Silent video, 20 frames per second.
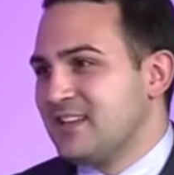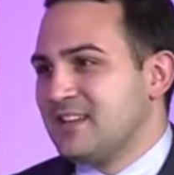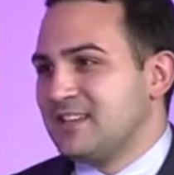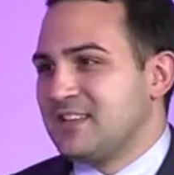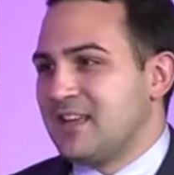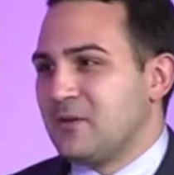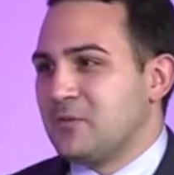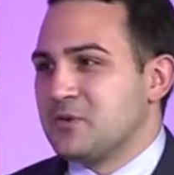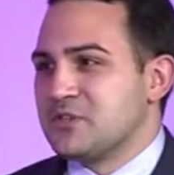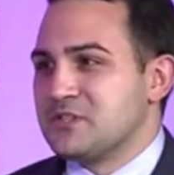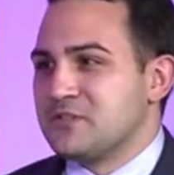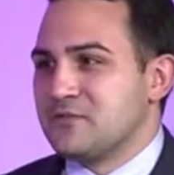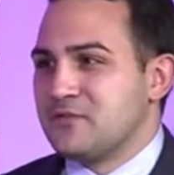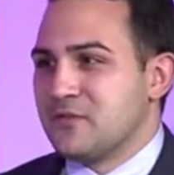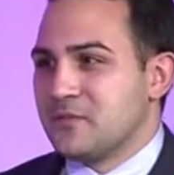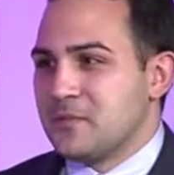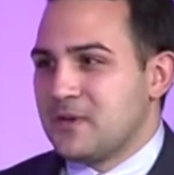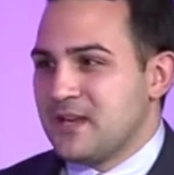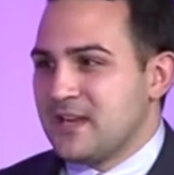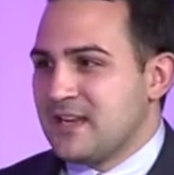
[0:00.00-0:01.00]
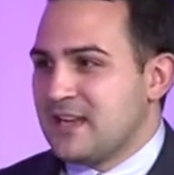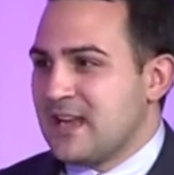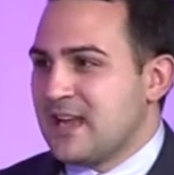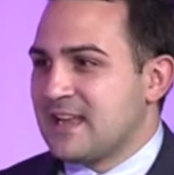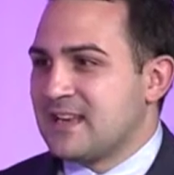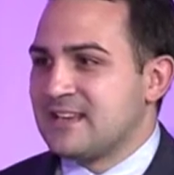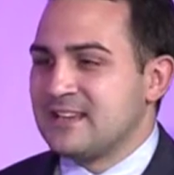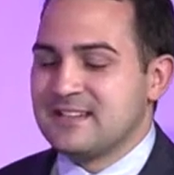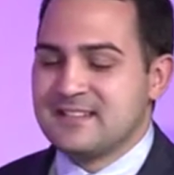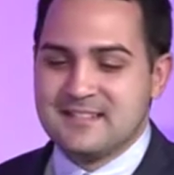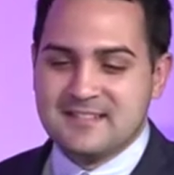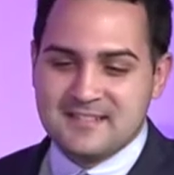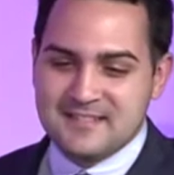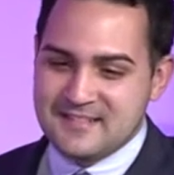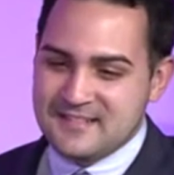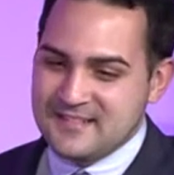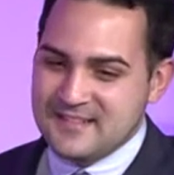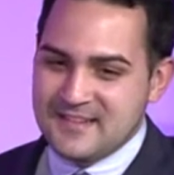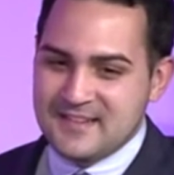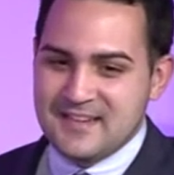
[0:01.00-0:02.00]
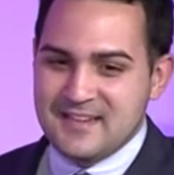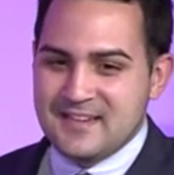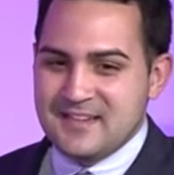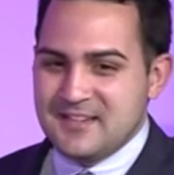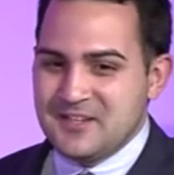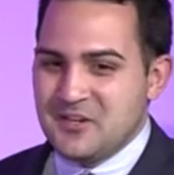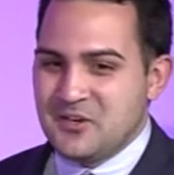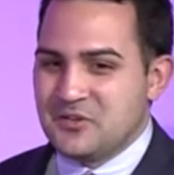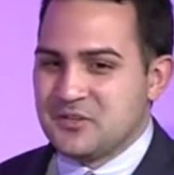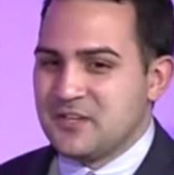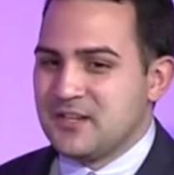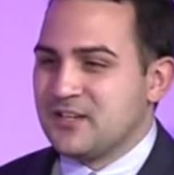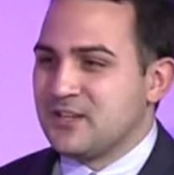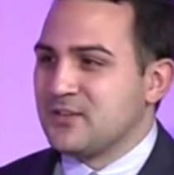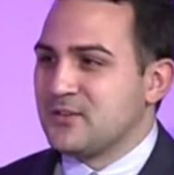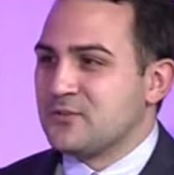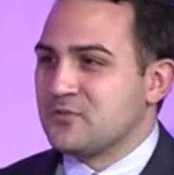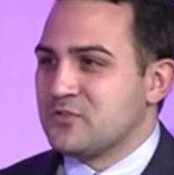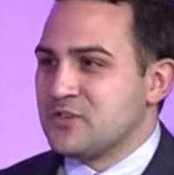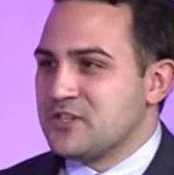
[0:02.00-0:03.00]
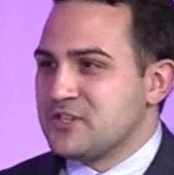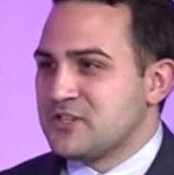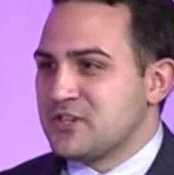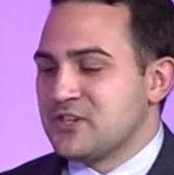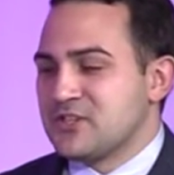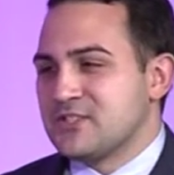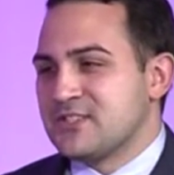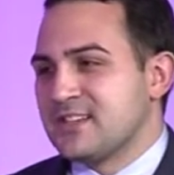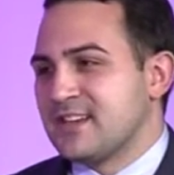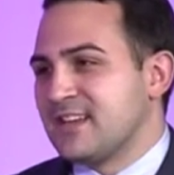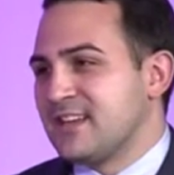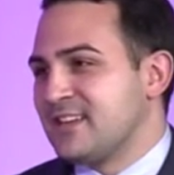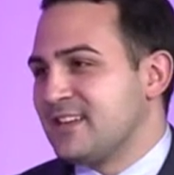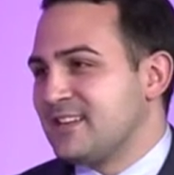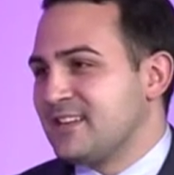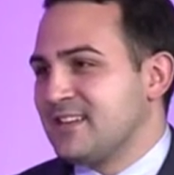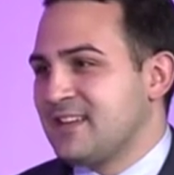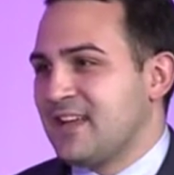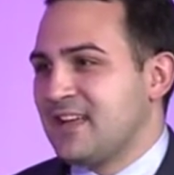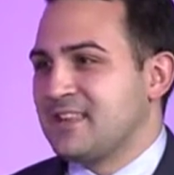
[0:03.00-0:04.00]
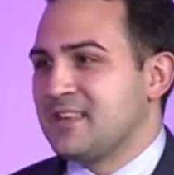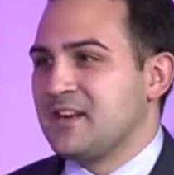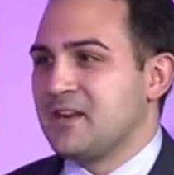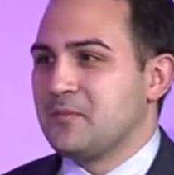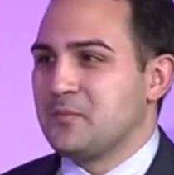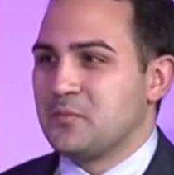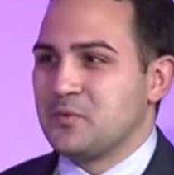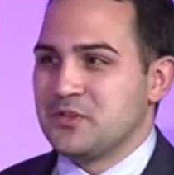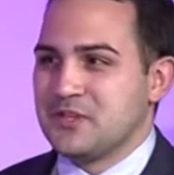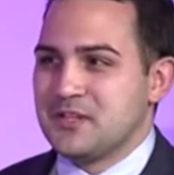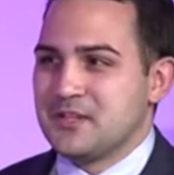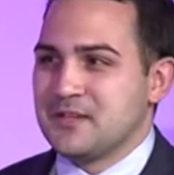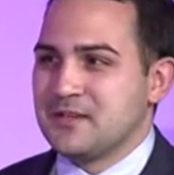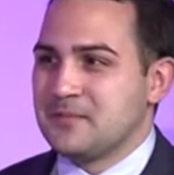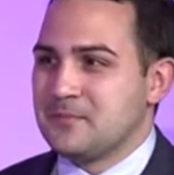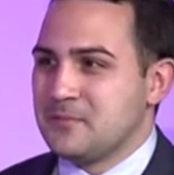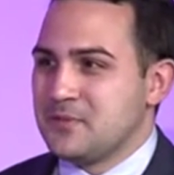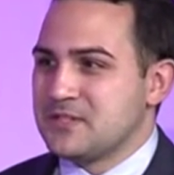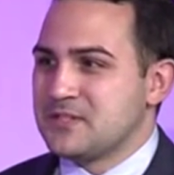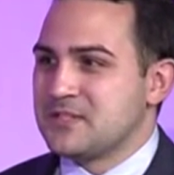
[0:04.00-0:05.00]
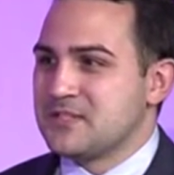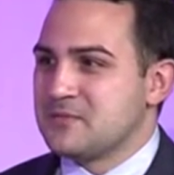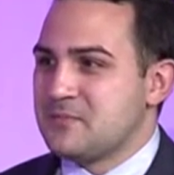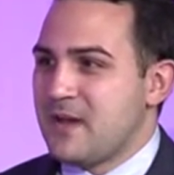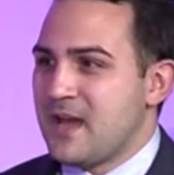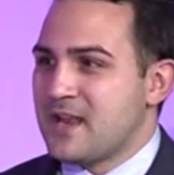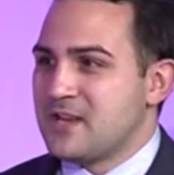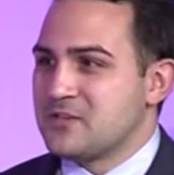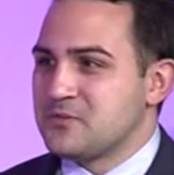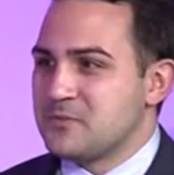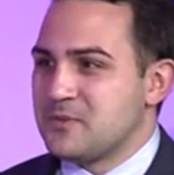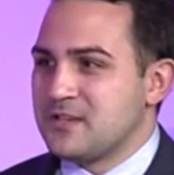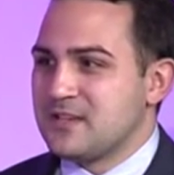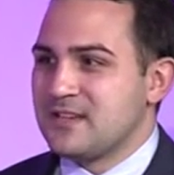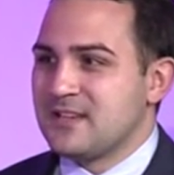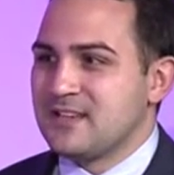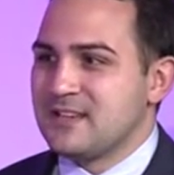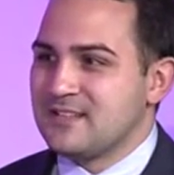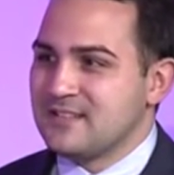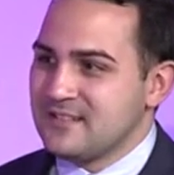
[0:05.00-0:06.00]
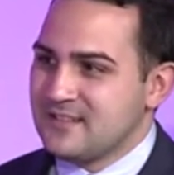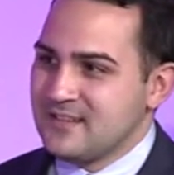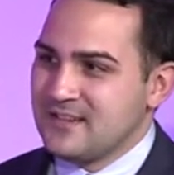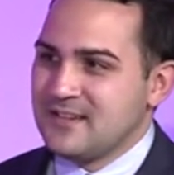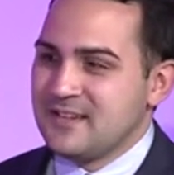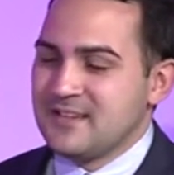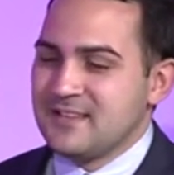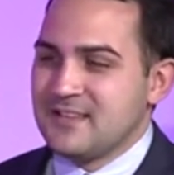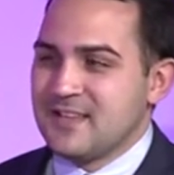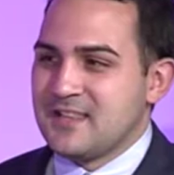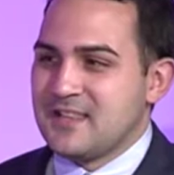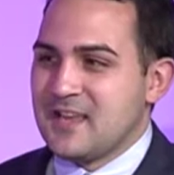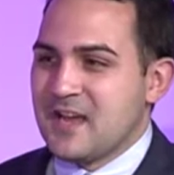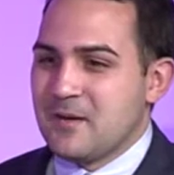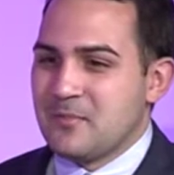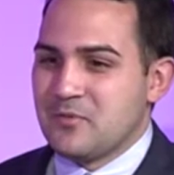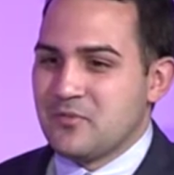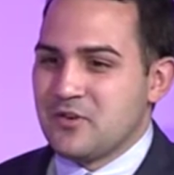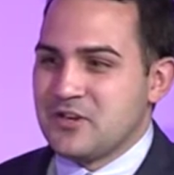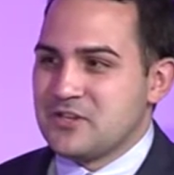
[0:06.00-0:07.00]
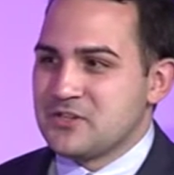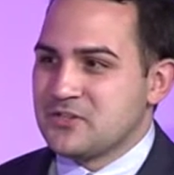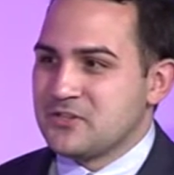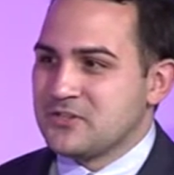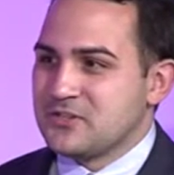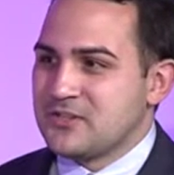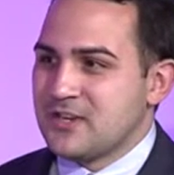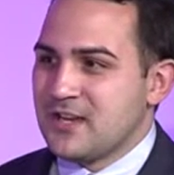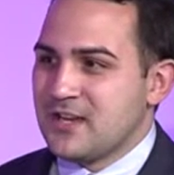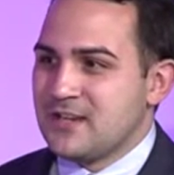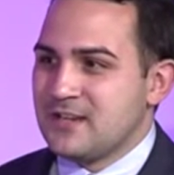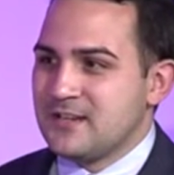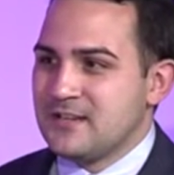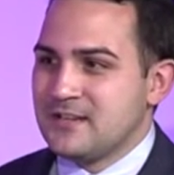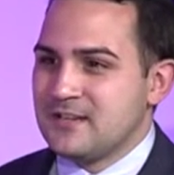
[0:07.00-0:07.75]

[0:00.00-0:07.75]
that wasn't for me. And did a little research, and I ended up with the business management and then the operational side.